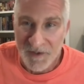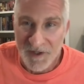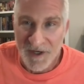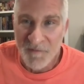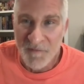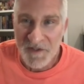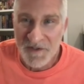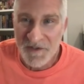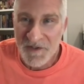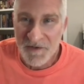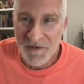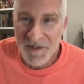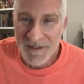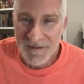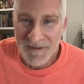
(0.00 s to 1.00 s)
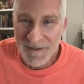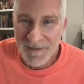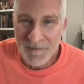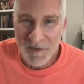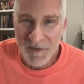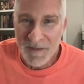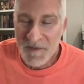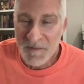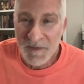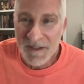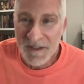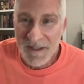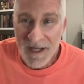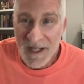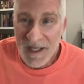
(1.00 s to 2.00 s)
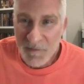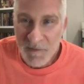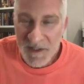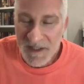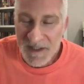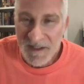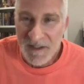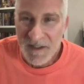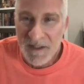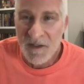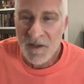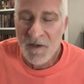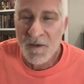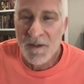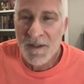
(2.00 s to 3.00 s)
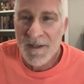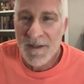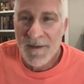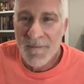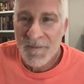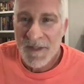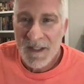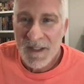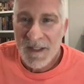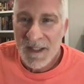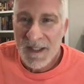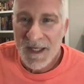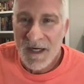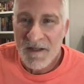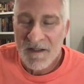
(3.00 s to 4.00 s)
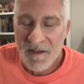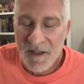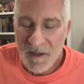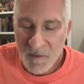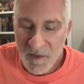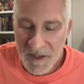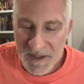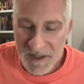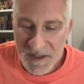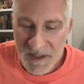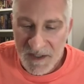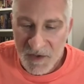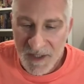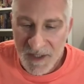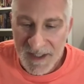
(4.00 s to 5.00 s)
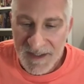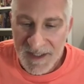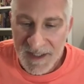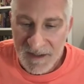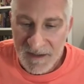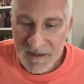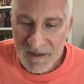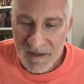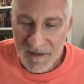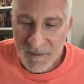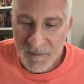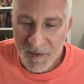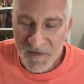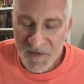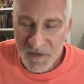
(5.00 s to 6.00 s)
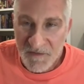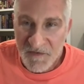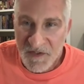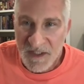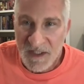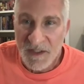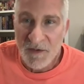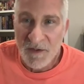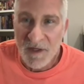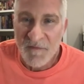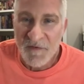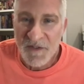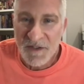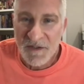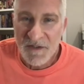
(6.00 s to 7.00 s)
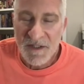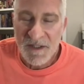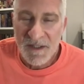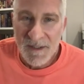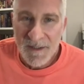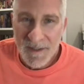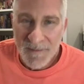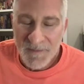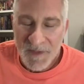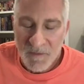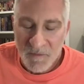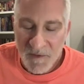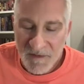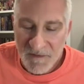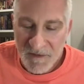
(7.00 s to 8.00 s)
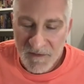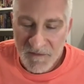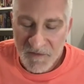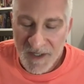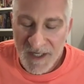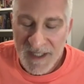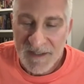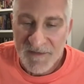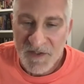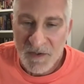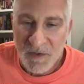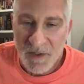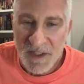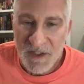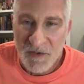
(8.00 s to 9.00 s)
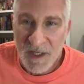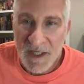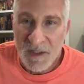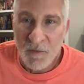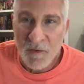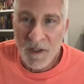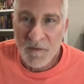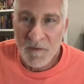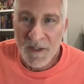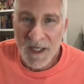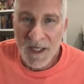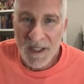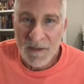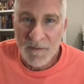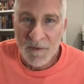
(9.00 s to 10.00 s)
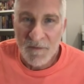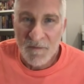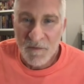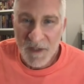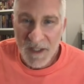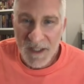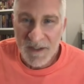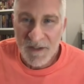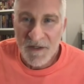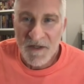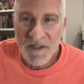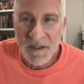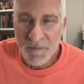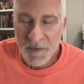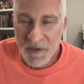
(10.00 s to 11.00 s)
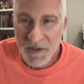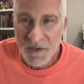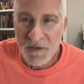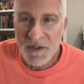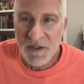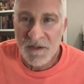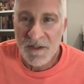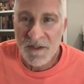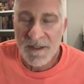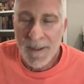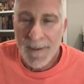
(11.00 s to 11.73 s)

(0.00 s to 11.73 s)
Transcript: officers or they you know problems but you know Hollywood didn't know. And our thought was is to try to take a, a number of sort of senior officers with a, a variety of stories, try to work with Hollywood writers and producers